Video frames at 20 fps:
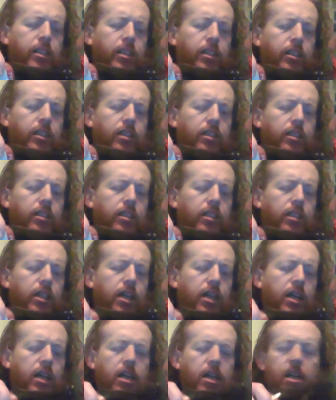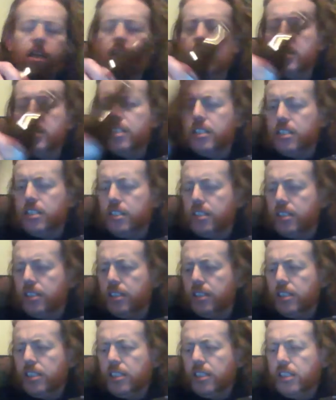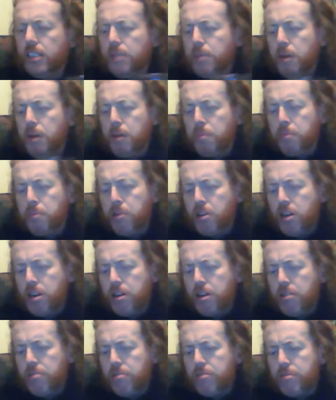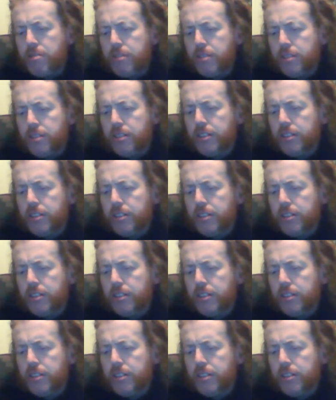in the head, a little bit of brown.